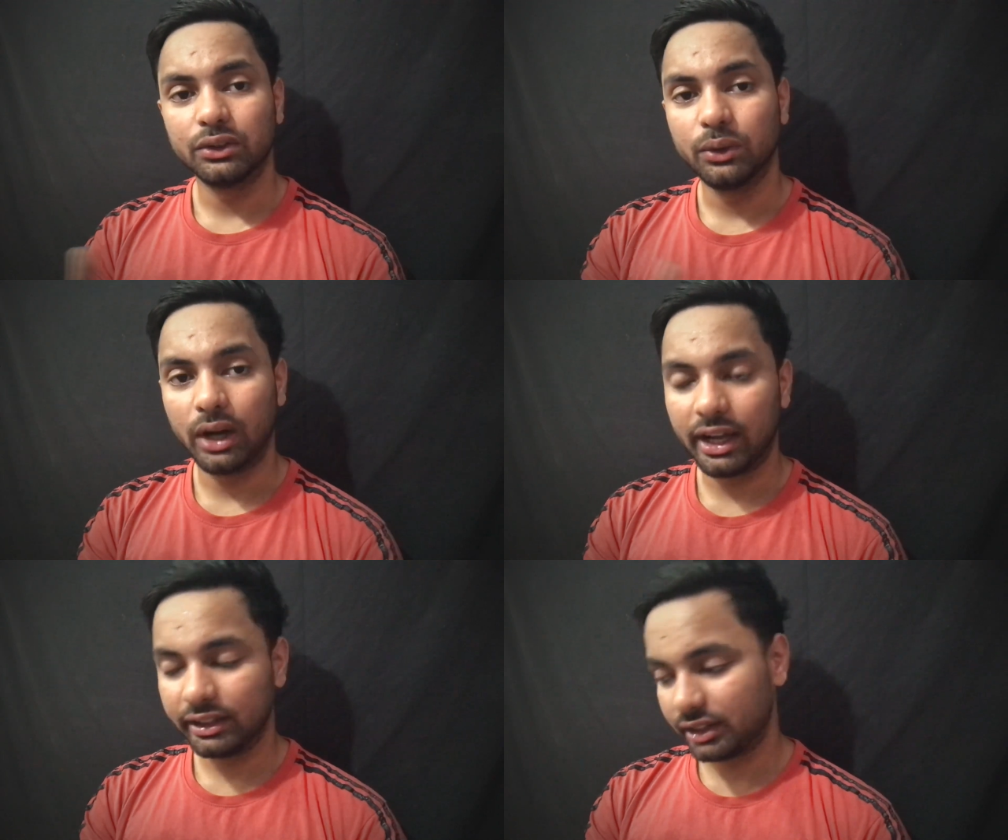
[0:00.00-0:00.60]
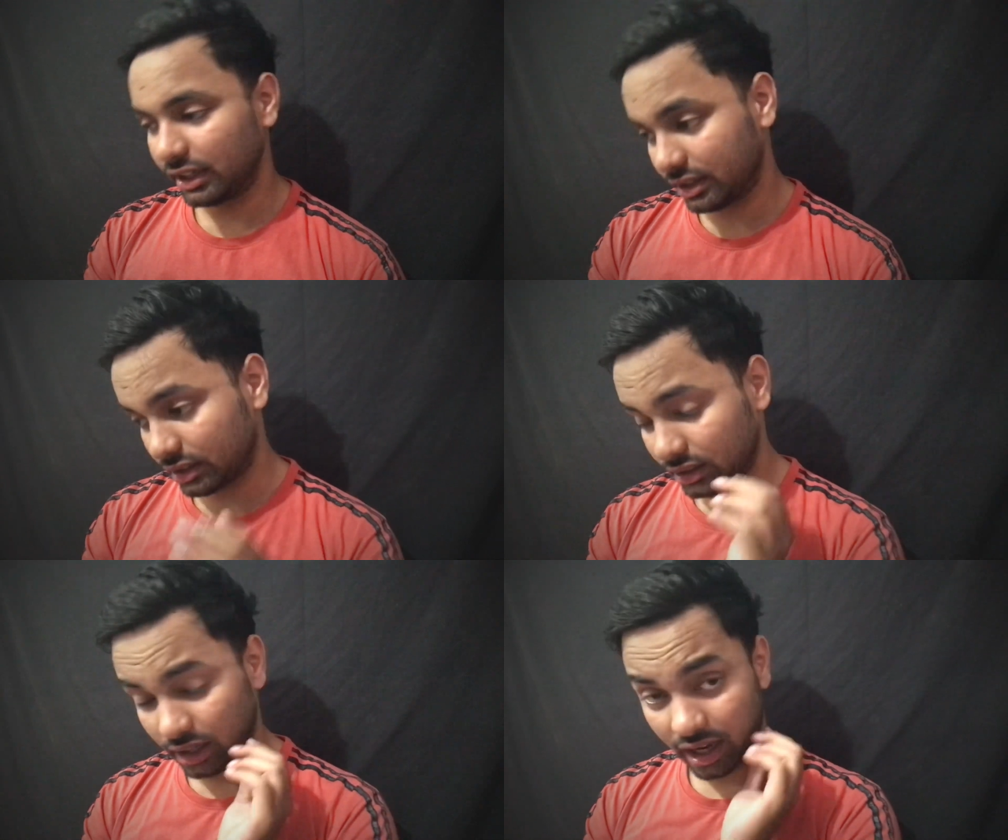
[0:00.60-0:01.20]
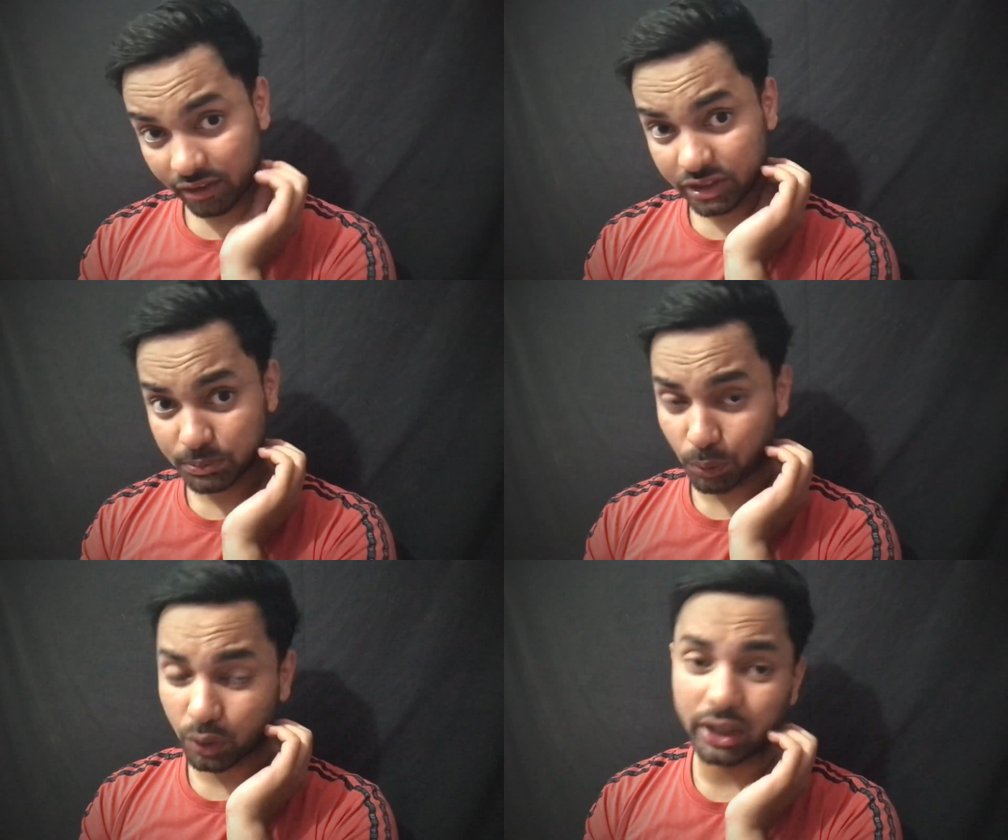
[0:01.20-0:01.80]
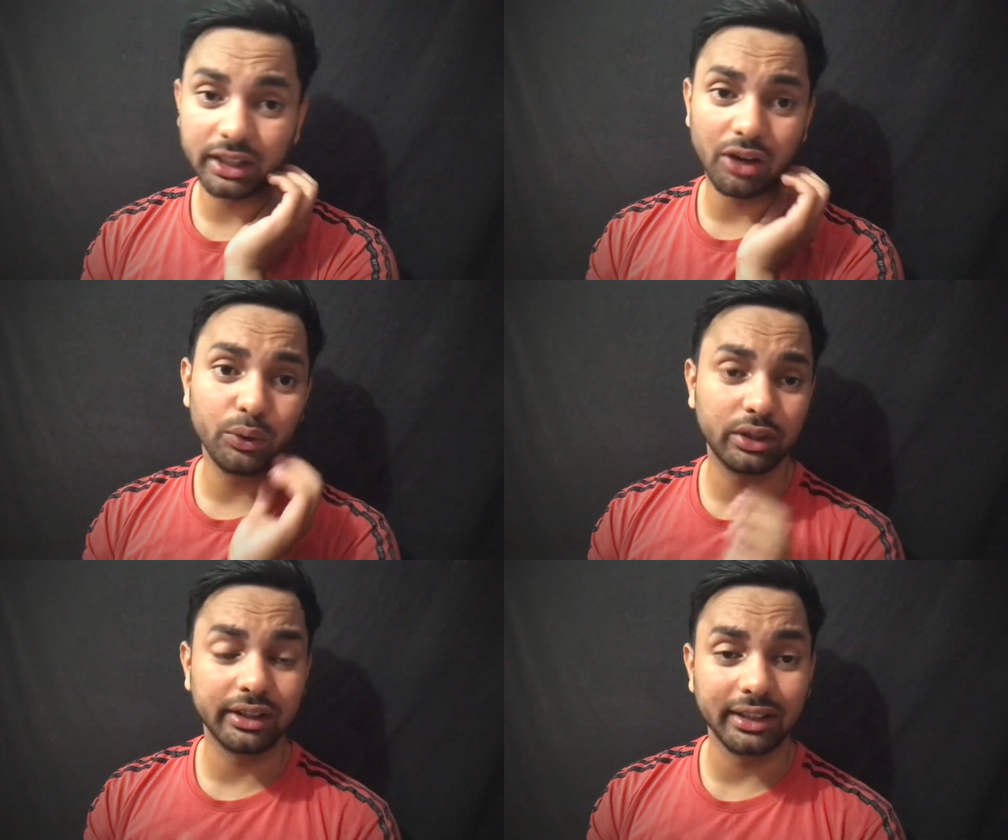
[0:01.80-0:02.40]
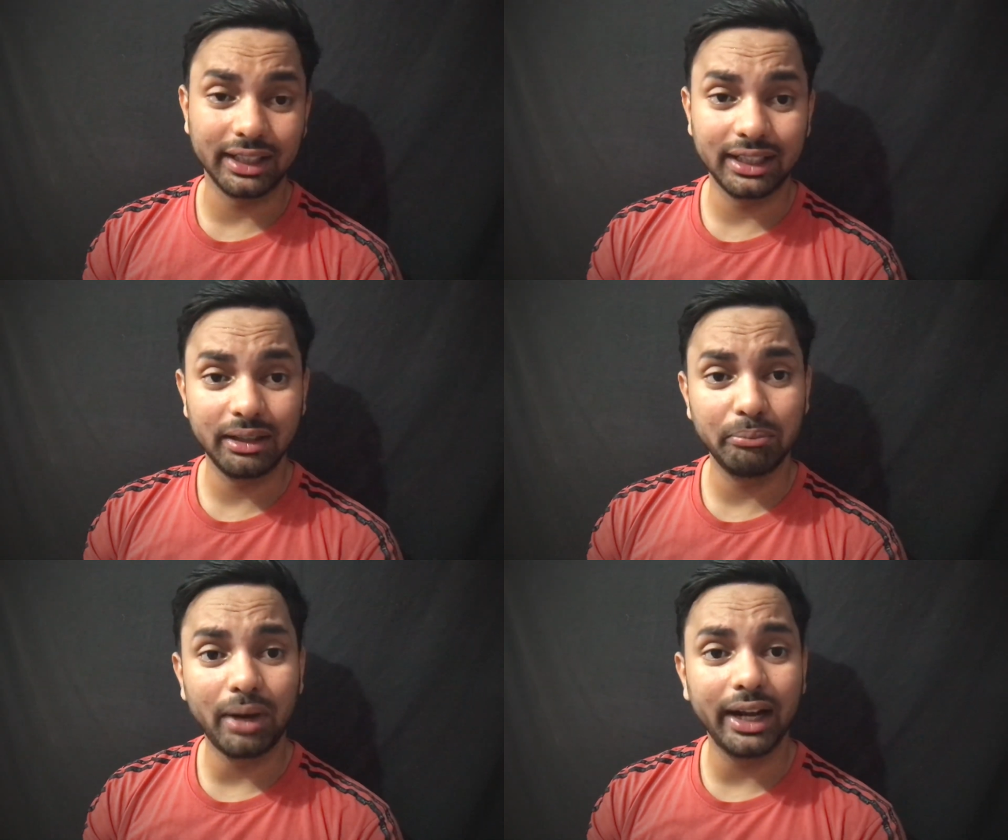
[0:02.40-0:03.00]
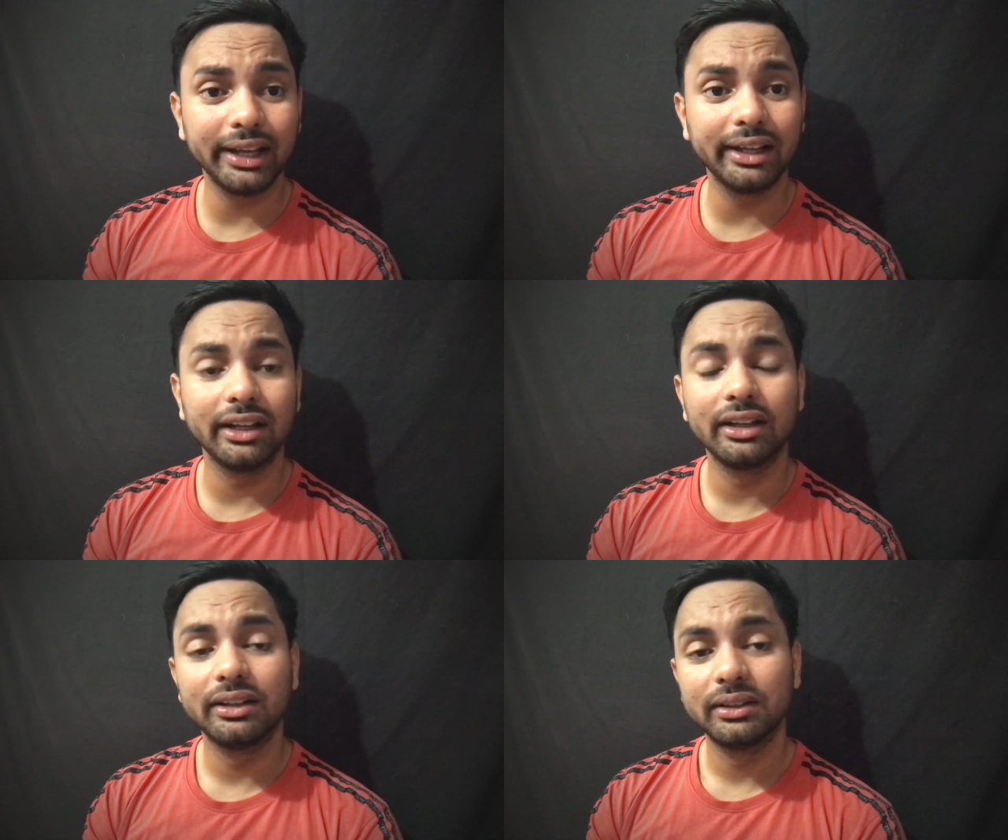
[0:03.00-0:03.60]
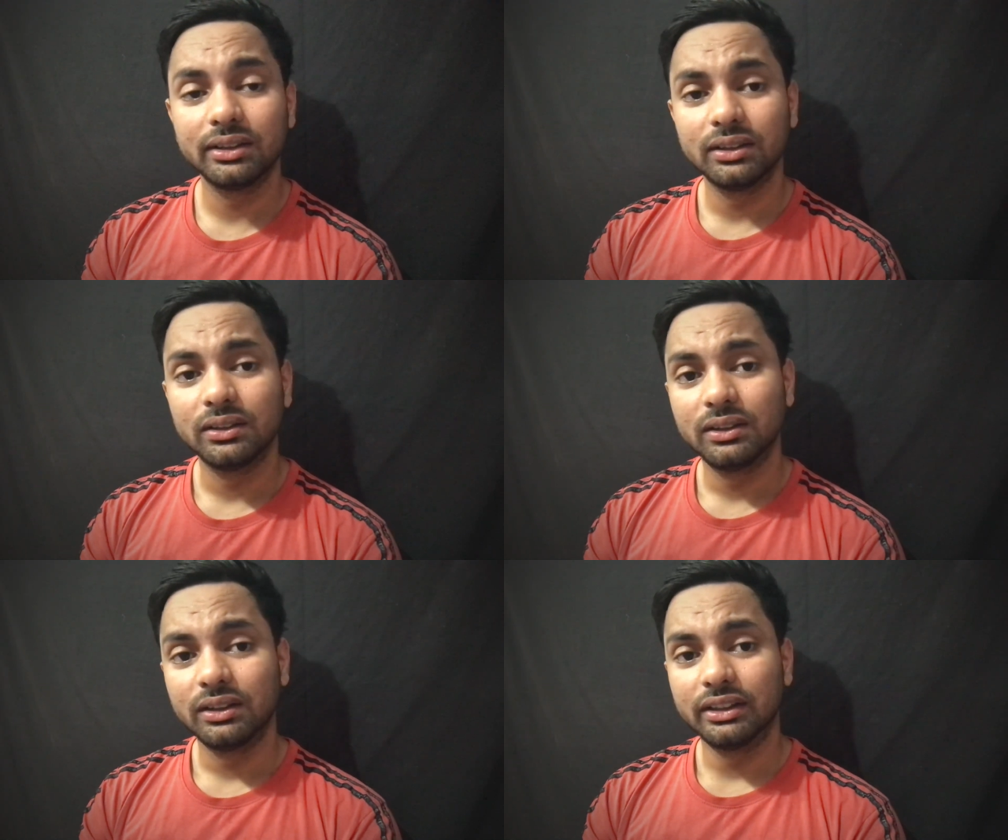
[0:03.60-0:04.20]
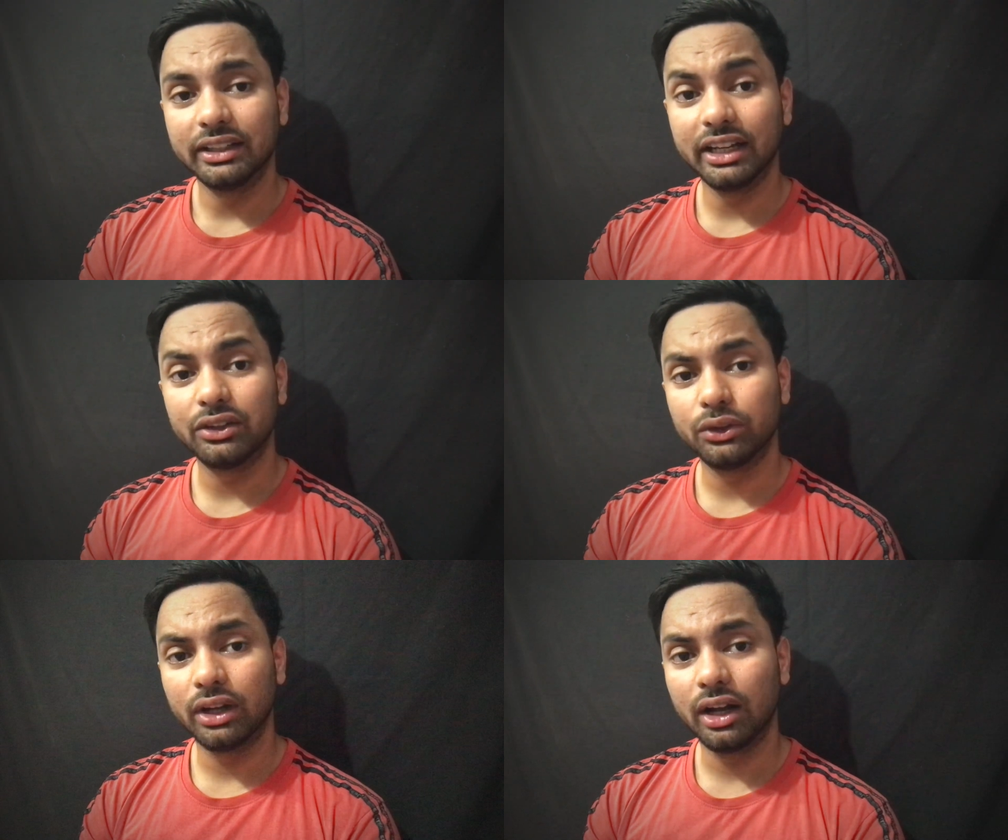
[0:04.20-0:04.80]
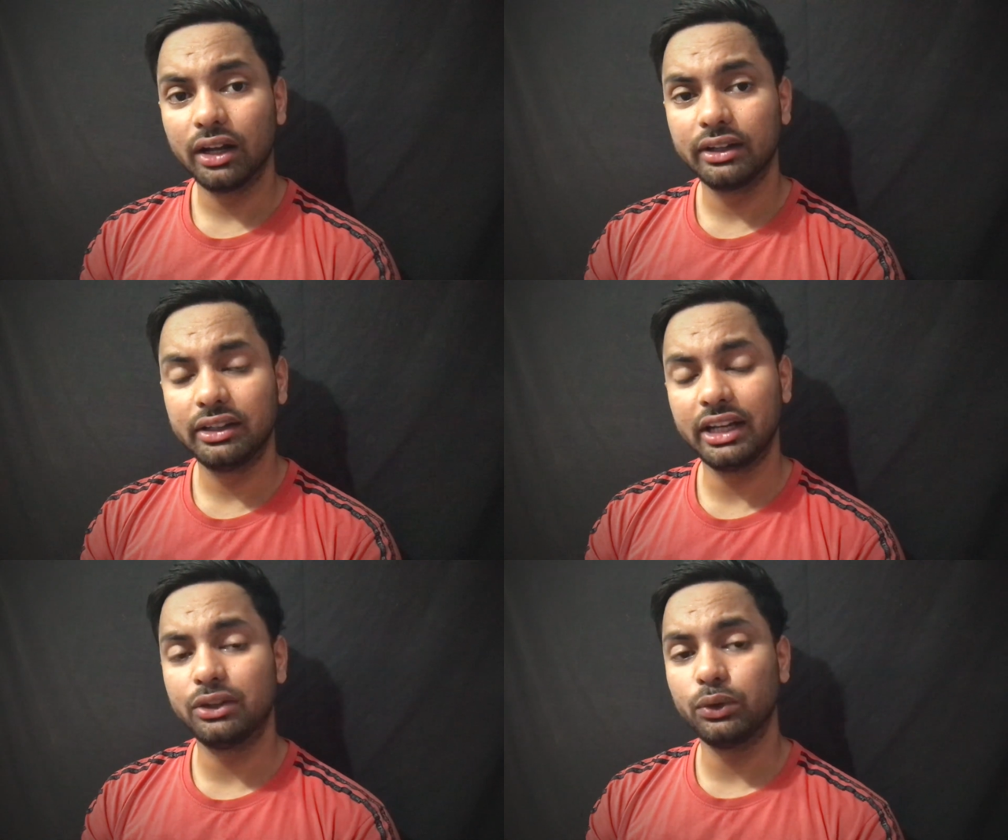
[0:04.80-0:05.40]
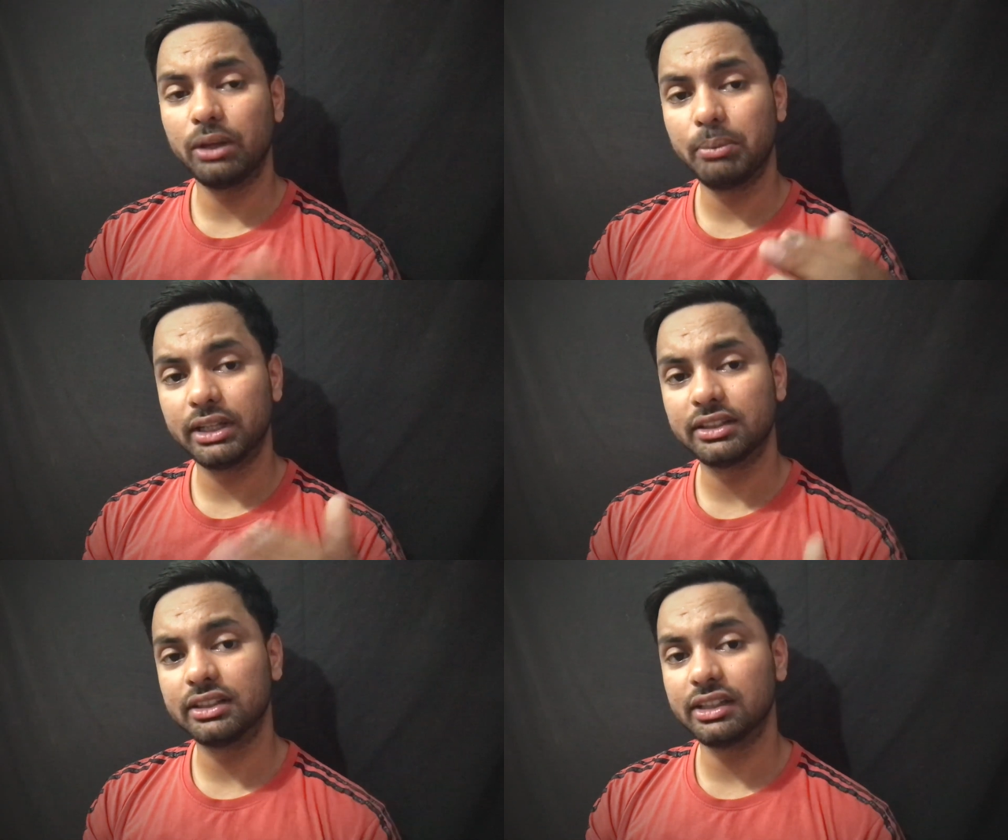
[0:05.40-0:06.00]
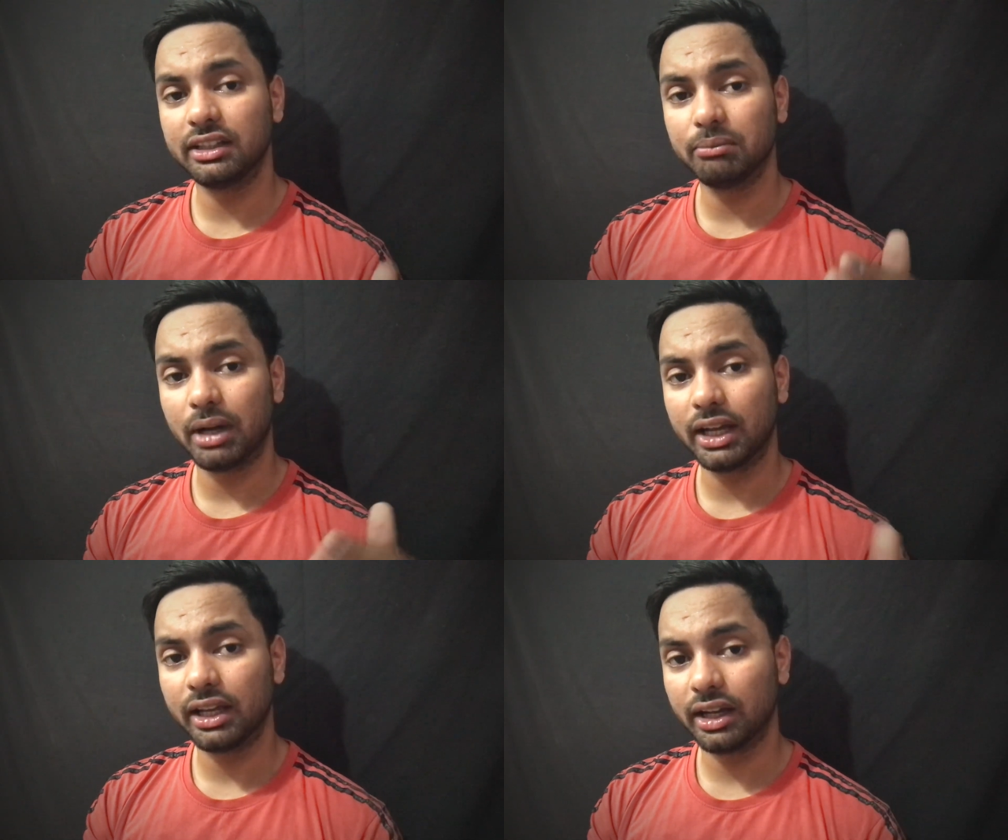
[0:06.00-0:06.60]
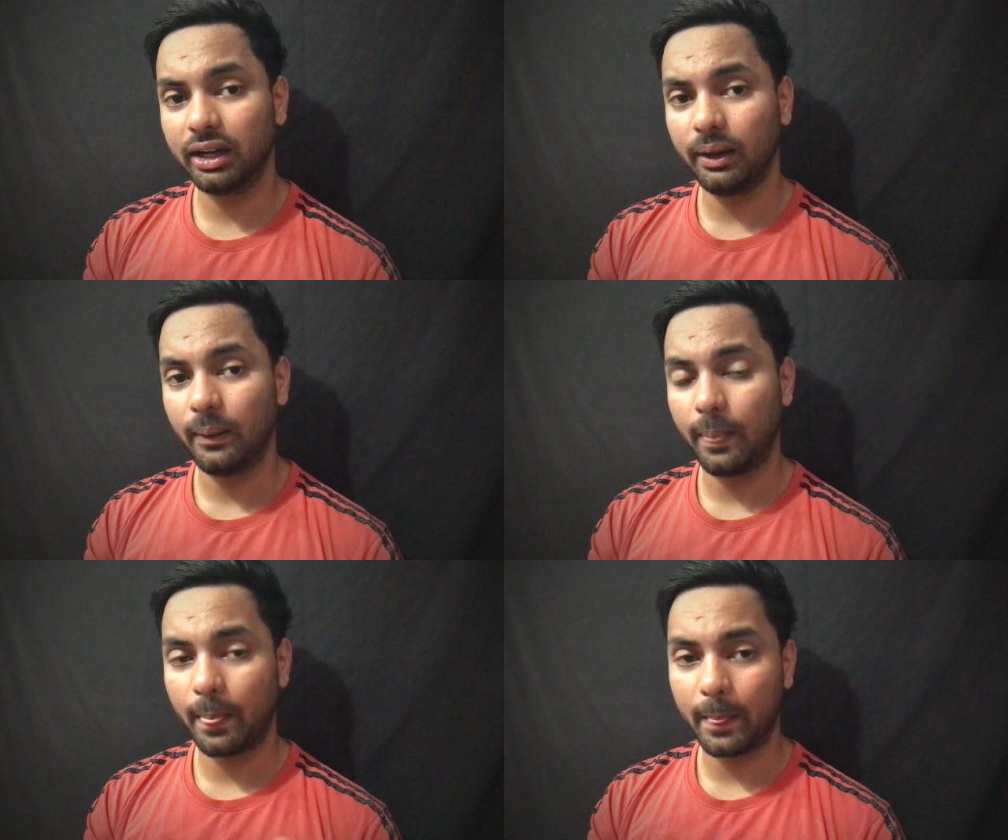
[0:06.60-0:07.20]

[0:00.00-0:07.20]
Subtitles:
I think I've spoken out my day-to-day basis in my